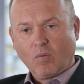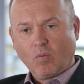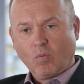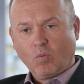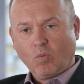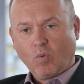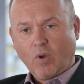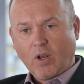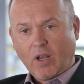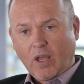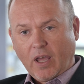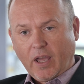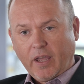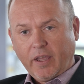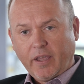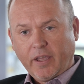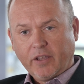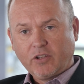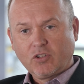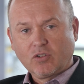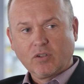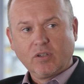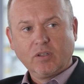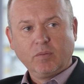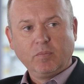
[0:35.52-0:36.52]
Well, I
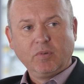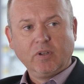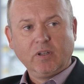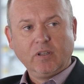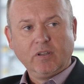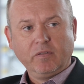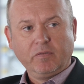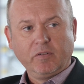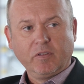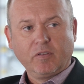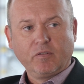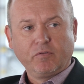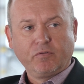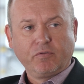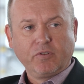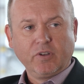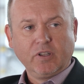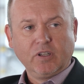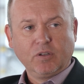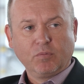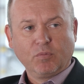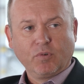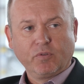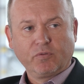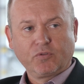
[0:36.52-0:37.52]
actually believe in the
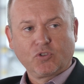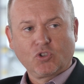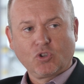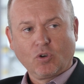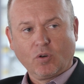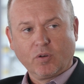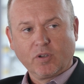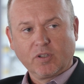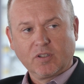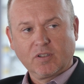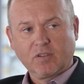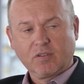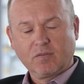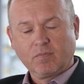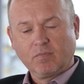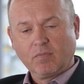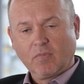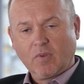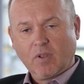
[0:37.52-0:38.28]
freedom of choice.